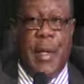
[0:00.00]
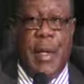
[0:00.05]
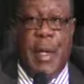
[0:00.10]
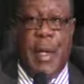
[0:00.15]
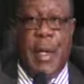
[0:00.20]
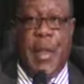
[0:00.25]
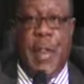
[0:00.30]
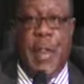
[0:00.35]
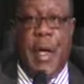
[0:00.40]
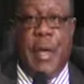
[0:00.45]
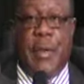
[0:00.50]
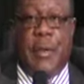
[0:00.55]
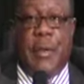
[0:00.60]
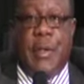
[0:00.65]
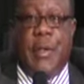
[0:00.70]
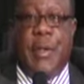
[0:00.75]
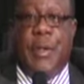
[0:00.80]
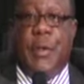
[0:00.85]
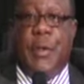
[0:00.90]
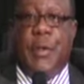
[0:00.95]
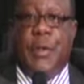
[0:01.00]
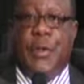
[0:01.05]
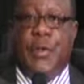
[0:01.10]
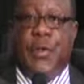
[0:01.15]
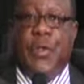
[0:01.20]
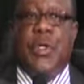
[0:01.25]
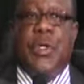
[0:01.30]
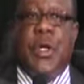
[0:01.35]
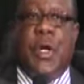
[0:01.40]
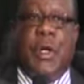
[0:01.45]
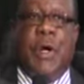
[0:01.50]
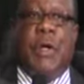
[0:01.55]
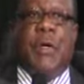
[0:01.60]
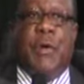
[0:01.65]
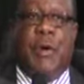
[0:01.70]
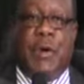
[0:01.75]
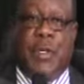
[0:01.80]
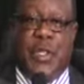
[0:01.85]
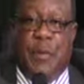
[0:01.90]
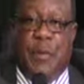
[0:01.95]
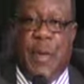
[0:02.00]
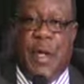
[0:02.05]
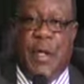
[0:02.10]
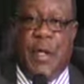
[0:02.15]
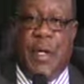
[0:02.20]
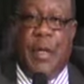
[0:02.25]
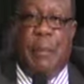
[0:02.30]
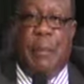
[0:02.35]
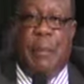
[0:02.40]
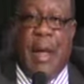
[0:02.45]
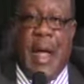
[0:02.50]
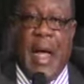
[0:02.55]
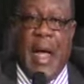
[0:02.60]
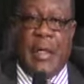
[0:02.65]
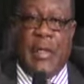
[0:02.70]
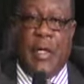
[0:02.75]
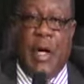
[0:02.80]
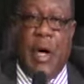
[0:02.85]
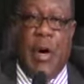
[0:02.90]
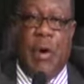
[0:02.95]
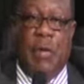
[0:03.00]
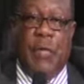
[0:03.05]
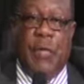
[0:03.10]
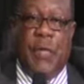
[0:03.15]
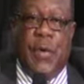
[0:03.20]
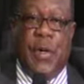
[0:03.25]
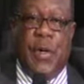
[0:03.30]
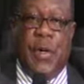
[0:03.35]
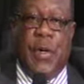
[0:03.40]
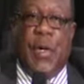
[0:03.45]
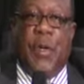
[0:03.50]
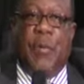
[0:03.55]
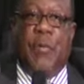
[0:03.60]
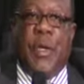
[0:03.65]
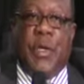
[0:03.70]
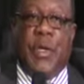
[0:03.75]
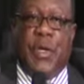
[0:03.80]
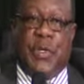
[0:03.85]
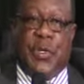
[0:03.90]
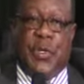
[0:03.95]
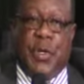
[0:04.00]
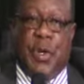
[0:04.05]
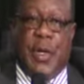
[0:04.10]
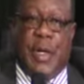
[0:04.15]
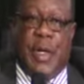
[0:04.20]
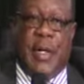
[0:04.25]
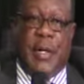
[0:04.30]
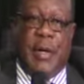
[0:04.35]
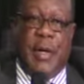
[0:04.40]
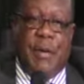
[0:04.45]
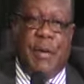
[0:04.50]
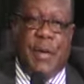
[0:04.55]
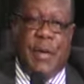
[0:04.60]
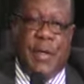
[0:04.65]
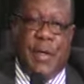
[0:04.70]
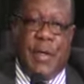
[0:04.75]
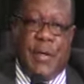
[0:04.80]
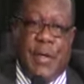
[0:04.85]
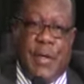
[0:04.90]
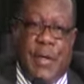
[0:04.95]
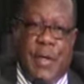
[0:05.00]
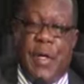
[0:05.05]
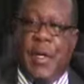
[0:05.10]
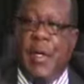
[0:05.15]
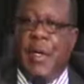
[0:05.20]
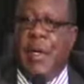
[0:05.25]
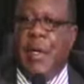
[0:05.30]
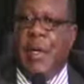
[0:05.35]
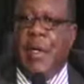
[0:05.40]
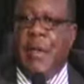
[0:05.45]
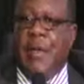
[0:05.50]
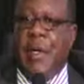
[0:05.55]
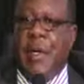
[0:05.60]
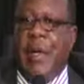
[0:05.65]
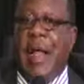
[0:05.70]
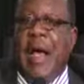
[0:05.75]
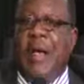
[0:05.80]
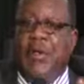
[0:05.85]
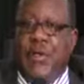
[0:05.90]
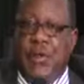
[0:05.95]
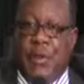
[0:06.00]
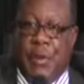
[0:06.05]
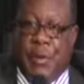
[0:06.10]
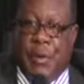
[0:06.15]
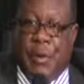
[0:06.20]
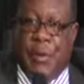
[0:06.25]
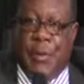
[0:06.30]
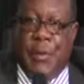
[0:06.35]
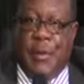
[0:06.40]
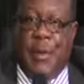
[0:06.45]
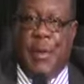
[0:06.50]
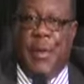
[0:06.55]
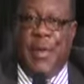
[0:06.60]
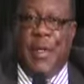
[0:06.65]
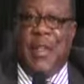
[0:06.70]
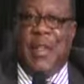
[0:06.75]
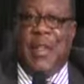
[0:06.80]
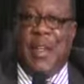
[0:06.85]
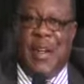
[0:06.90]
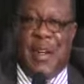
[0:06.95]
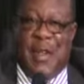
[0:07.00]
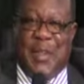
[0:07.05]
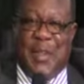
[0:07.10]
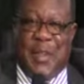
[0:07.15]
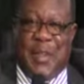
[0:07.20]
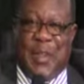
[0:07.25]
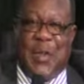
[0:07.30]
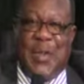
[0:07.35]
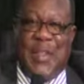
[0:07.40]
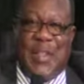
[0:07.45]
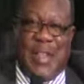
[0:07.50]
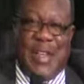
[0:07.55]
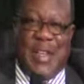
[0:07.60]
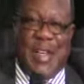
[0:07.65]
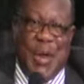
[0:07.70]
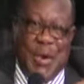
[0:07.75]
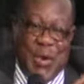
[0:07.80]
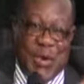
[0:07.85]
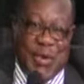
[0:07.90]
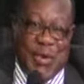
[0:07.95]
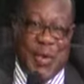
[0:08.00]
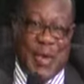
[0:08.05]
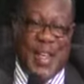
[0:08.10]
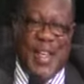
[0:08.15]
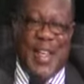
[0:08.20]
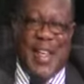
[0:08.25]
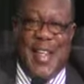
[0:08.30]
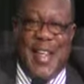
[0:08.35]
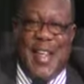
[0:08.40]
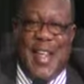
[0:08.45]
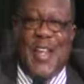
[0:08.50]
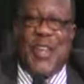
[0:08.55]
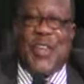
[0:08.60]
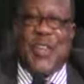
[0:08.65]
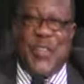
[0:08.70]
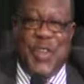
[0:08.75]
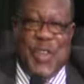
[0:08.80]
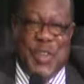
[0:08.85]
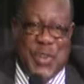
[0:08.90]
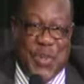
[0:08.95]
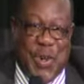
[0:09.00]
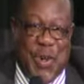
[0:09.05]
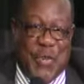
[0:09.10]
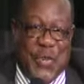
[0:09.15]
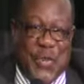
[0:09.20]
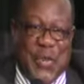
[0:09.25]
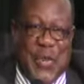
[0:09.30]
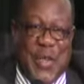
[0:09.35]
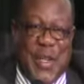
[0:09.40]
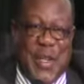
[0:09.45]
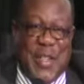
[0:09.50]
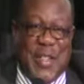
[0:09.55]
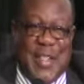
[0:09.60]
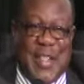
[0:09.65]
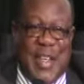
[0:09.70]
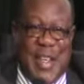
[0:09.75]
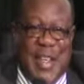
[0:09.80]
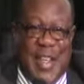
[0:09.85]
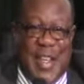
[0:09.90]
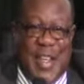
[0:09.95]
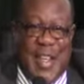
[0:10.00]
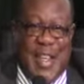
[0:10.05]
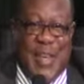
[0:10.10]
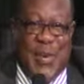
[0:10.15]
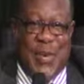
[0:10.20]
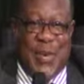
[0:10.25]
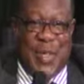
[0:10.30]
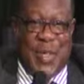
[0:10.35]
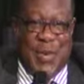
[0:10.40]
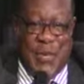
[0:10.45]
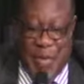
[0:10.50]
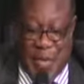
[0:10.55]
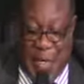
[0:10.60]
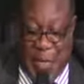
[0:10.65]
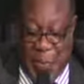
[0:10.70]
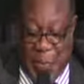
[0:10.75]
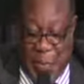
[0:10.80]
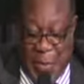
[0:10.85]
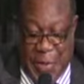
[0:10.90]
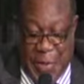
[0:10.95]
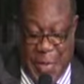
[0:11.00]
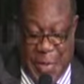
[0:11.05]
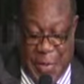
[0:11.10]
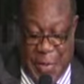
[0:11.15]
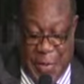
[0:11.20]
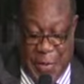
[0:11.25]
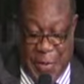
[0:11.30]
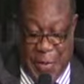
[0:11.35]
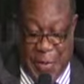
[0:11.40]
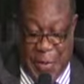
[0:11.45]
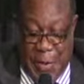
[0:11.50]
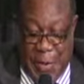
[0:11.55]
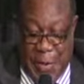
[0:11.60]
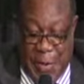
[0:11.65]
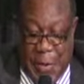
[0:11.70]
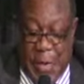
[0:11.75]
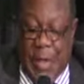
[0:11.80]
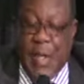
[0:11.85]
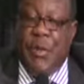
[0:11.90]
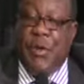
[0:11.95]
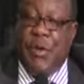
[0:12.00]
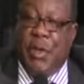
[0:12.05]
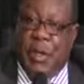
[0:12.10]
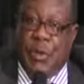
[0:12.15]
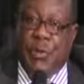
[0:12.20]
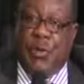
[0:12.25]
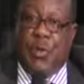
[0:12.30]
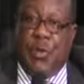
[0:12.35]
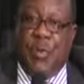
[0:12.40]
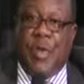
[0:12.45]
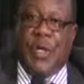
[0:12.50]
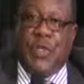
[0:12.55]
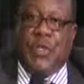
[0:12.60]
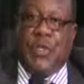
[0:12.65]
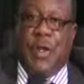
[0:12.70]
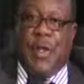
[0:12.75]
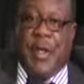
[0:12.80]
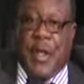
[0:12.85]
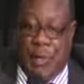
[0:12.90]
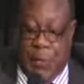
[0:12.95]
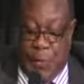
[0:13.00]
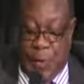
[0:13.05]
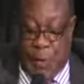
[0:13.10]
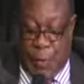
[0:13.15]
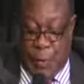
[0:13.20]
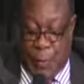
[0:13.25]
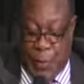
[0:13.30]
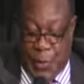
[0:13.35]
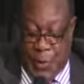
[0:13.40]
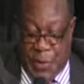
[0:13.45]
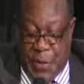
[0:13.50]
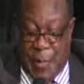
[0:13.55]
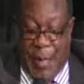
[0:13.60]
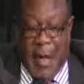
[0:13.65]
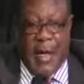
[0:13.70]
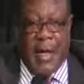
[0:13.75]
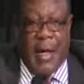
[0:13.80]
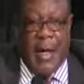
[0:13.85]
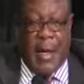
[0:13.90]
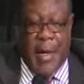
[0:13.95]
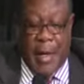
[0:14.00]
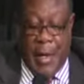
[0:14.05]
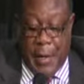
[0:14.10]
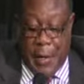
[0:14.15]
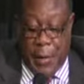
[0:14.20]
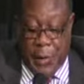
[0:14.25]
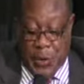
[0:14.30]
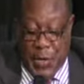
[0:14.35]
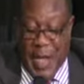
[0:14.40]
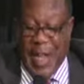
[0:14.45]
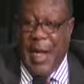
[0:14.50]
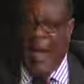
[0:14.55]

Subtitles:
that you should not underestimate the impact of making sure that there is international or inter-country exchange of students, given certain percentages, in order to make sure that you expose them at the earlier age at